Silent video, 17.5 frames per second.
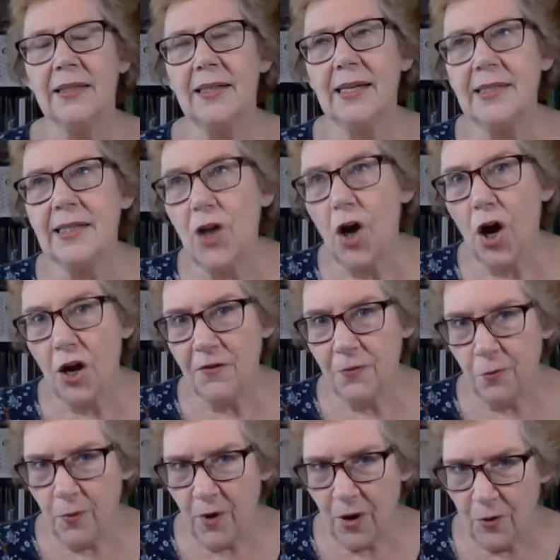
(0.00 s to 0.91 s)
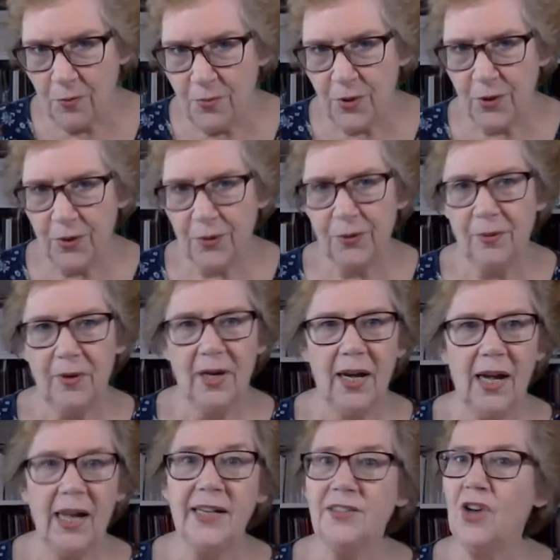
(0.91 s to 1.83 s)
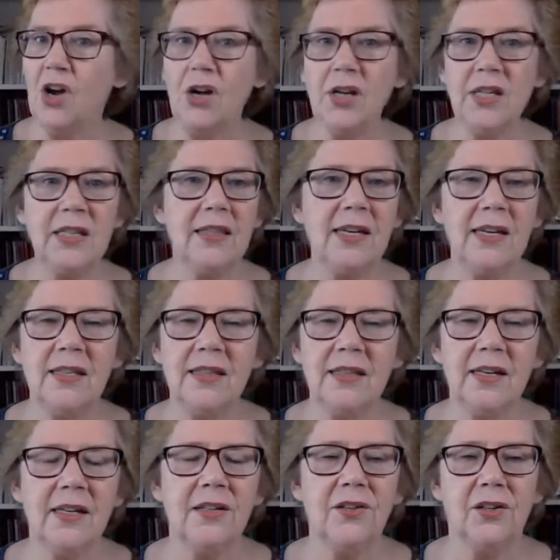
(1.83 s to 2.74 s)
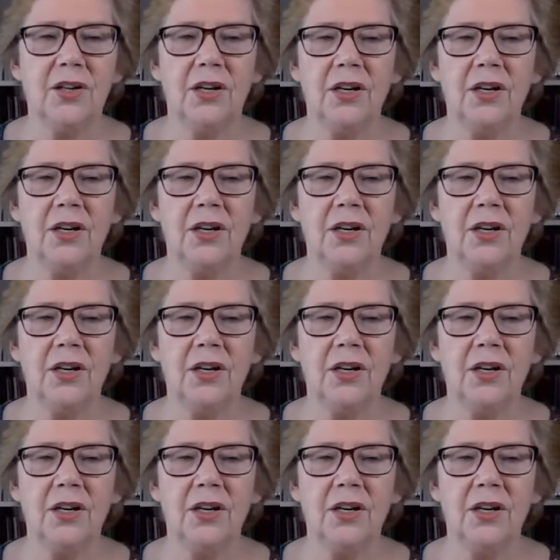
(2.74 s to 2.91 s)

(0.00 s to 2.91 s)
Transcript: doesn't overwhelm you, and don't think that, you